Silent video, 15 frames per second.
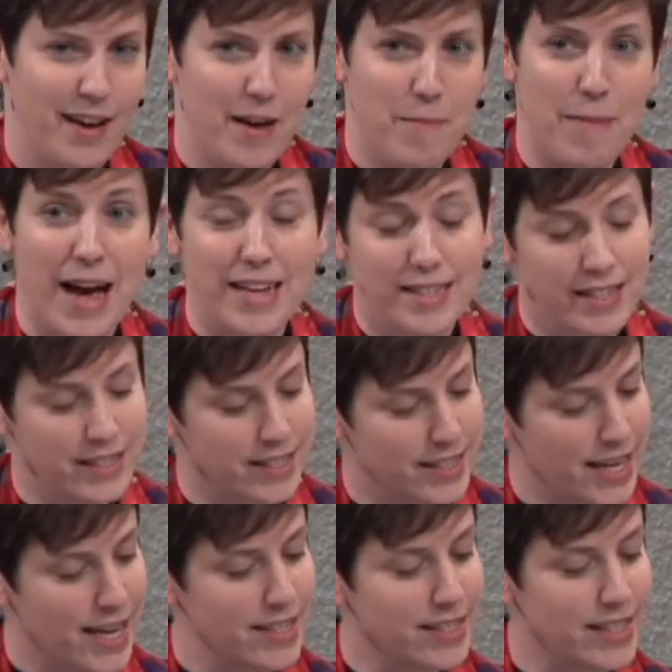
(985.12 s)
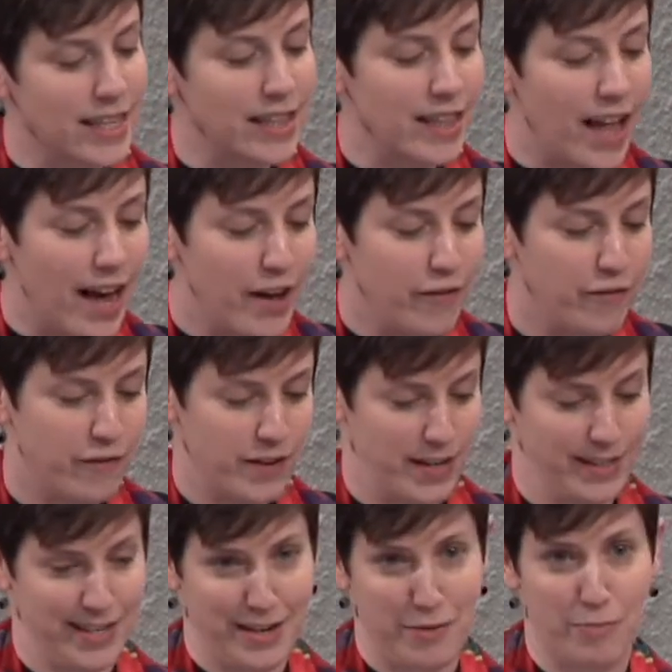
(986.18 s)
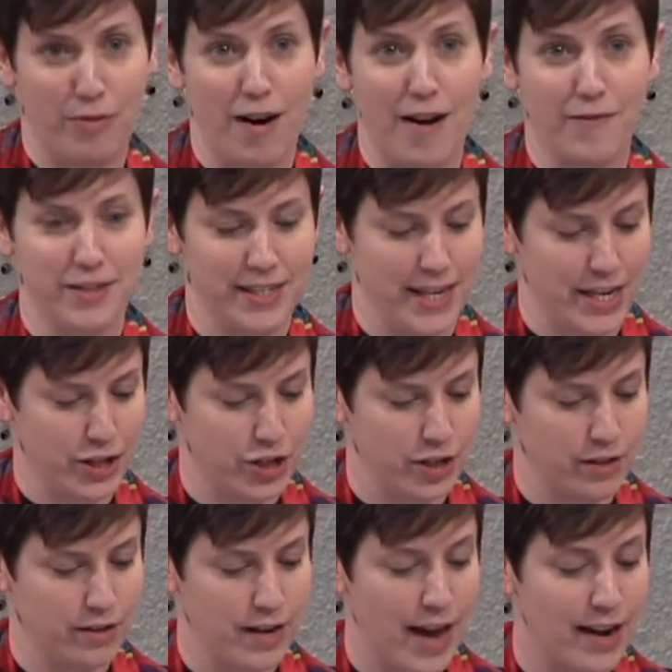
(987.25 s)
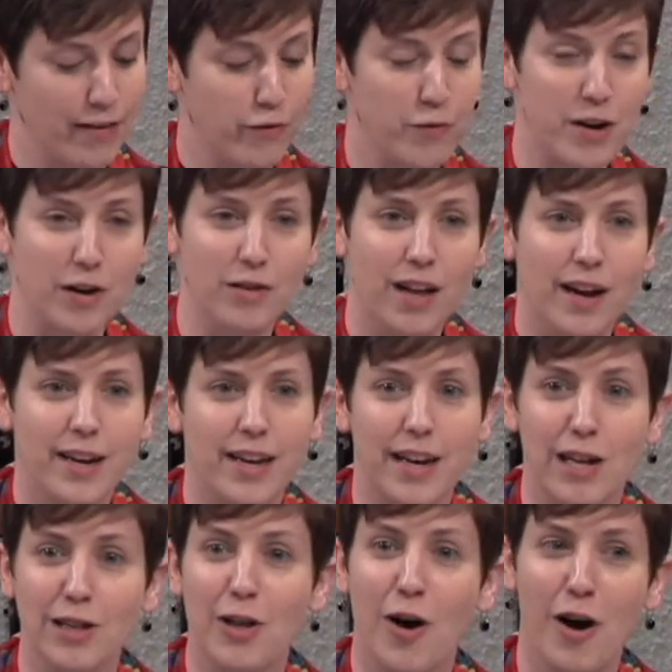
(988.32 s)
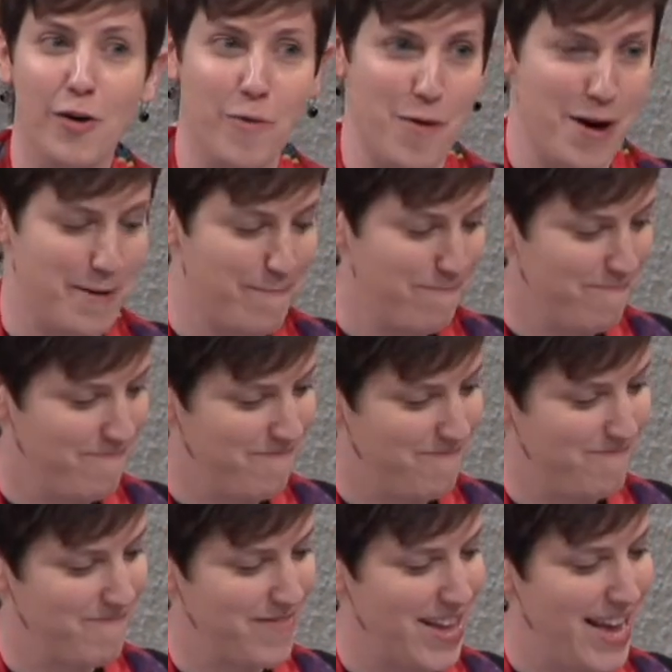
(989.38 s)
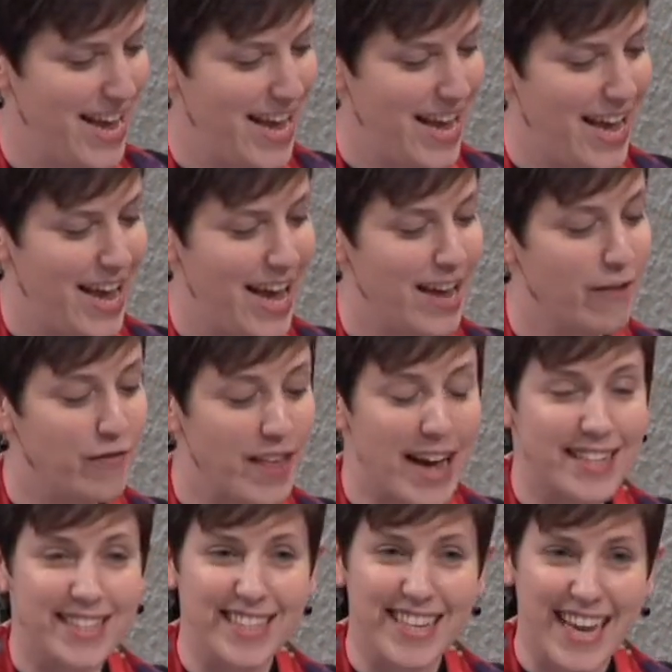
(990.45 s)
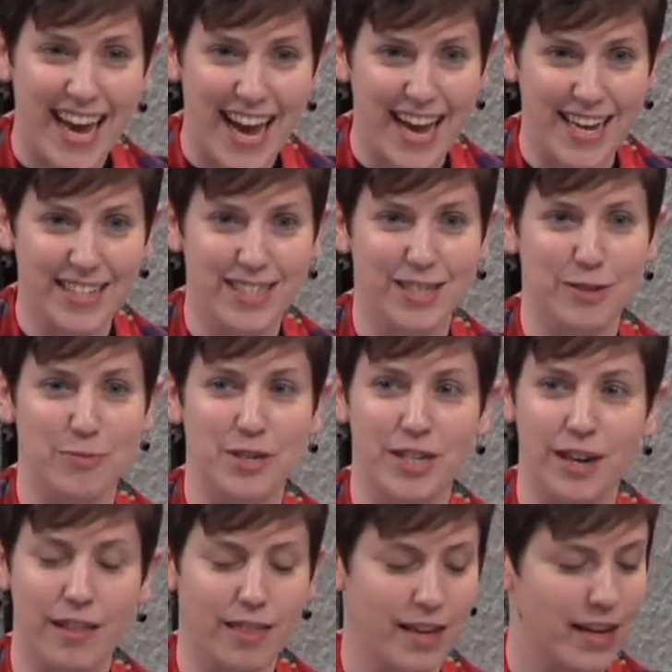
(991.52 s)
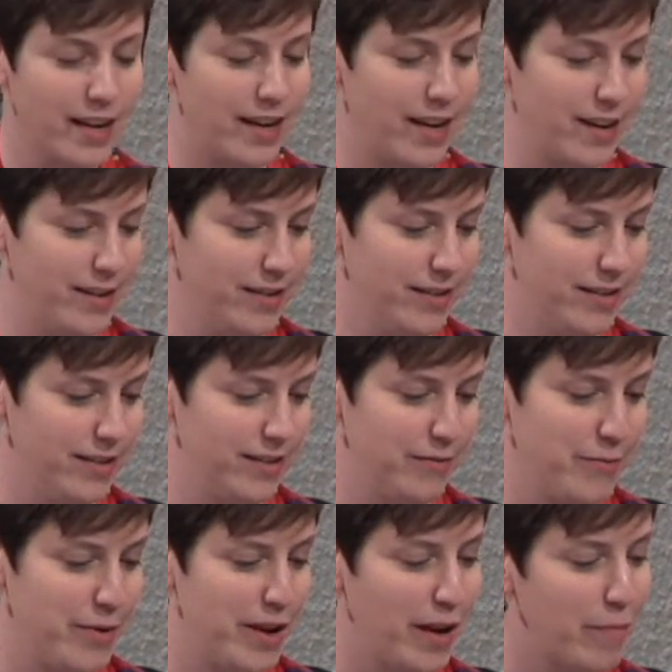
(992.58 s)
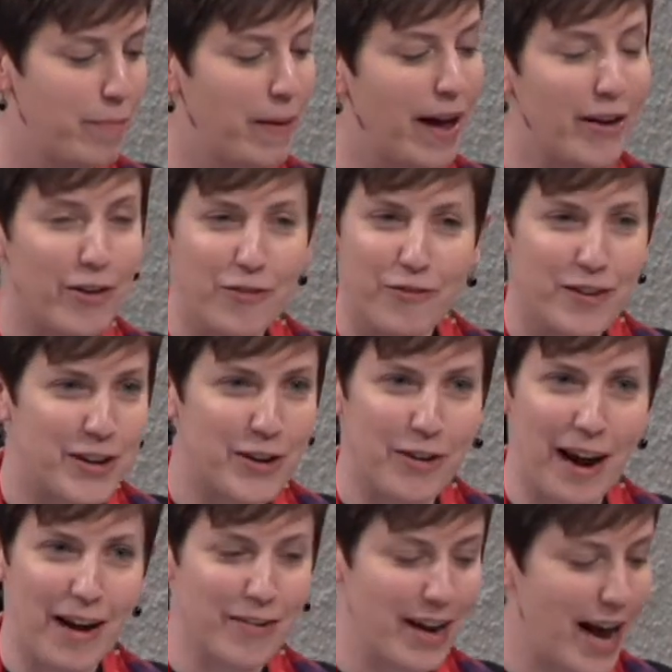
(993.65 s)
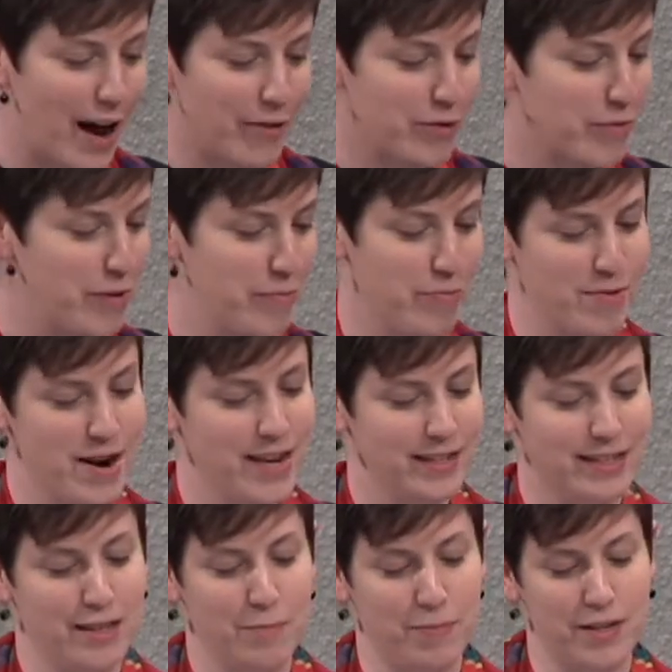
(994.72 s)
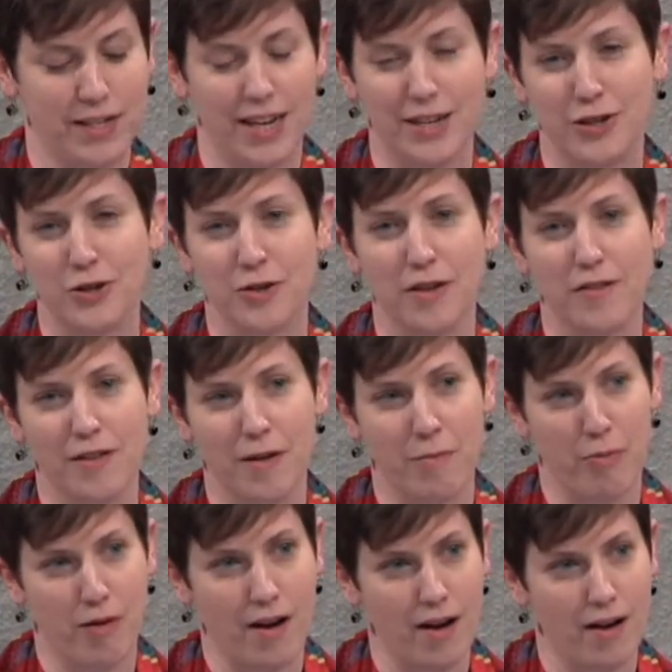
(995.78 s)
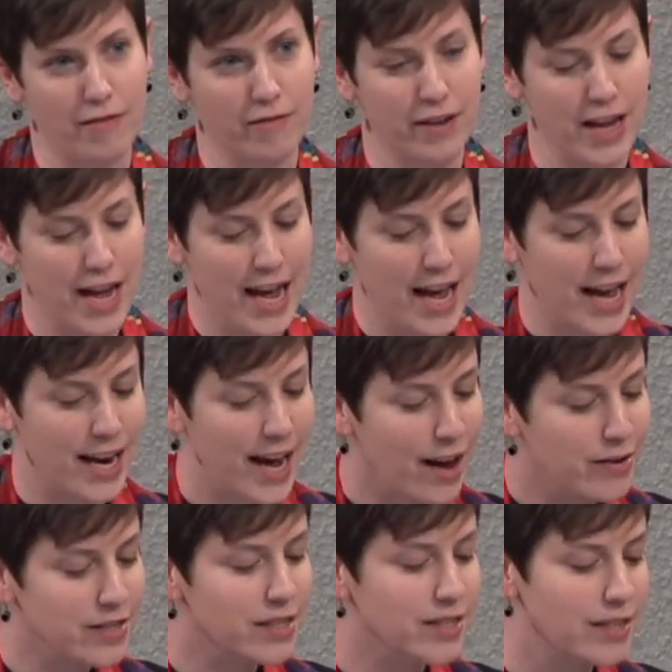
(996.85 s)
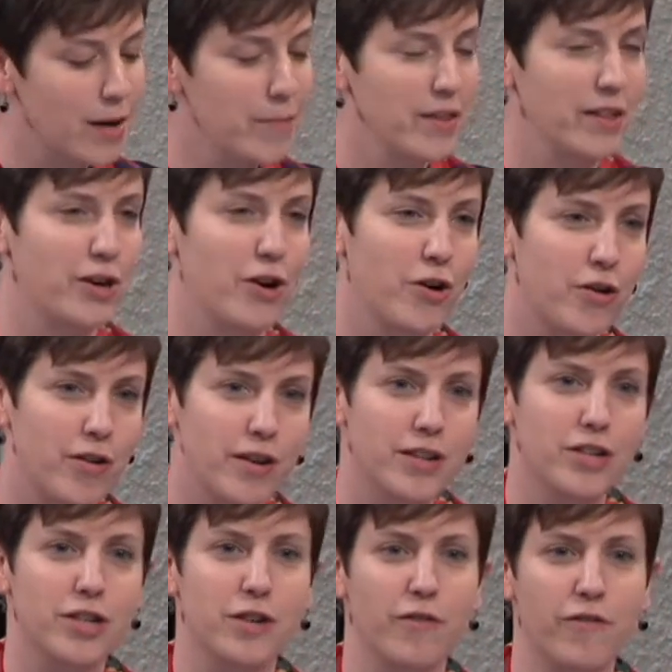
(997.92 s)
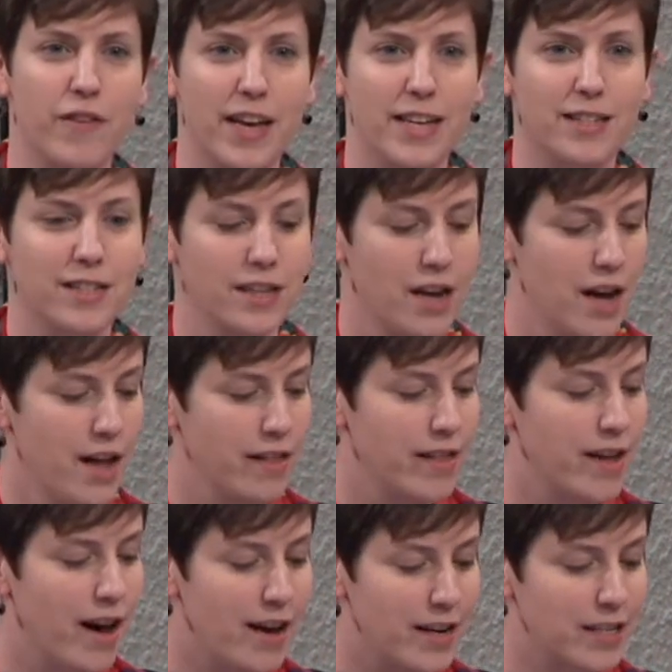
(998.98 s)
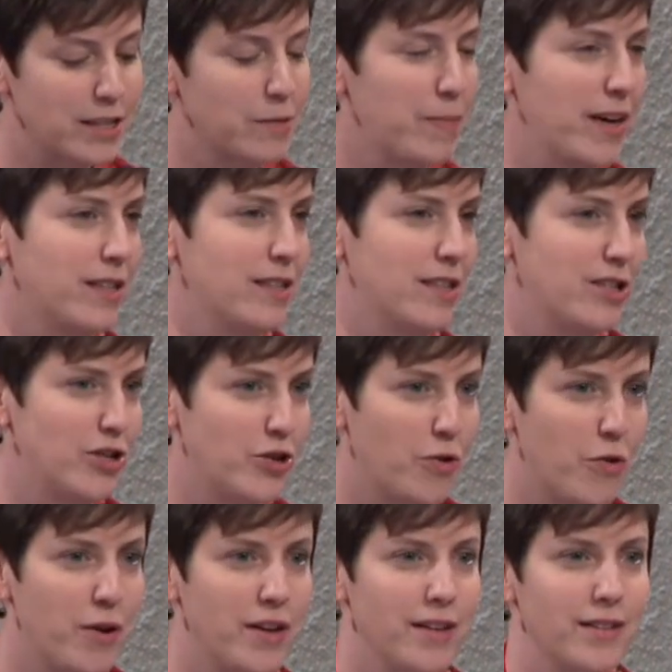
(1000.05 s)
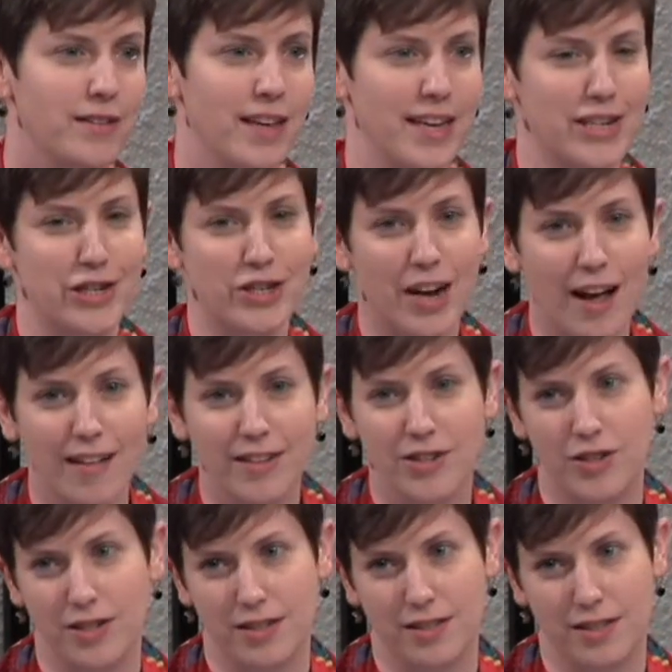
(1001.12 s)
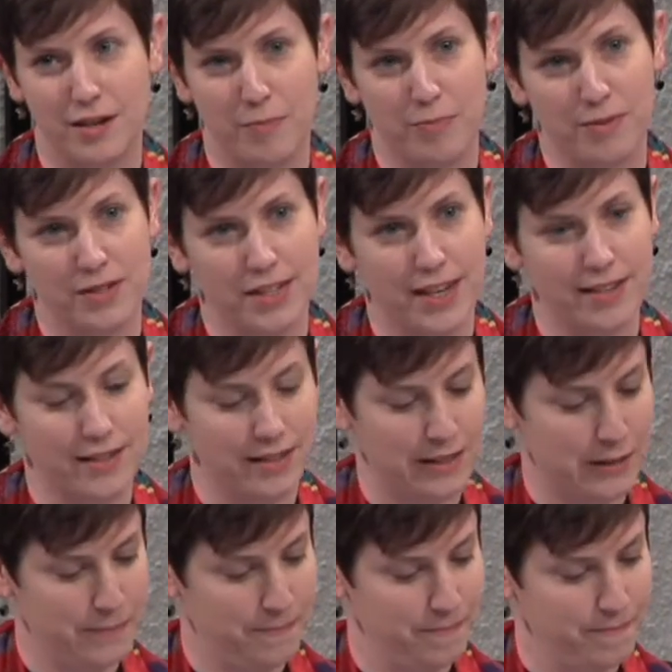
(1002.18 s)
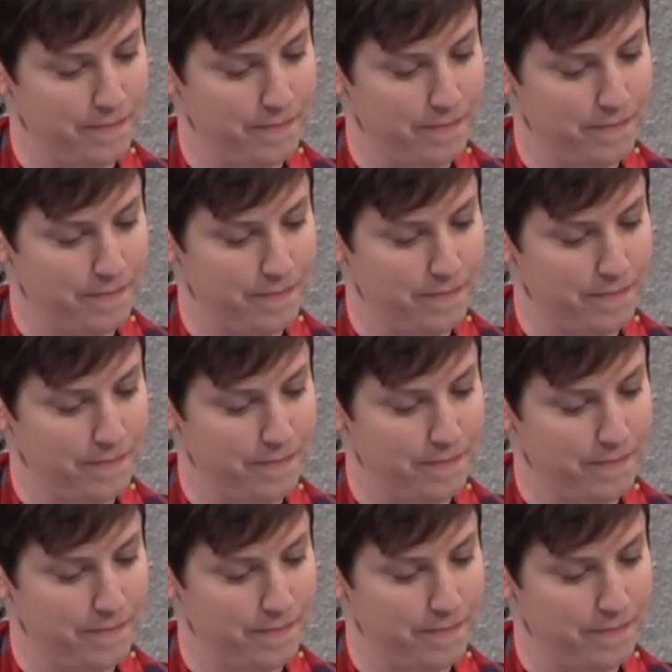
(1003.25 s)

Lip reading: Madsen says that life is an improvisation, and if we are lucky, a long one. If that's the case, which I think it is, we had better figure out how to embrace the potential of improv and how to summon the courage to face the unexpected joys and challenges that it presents.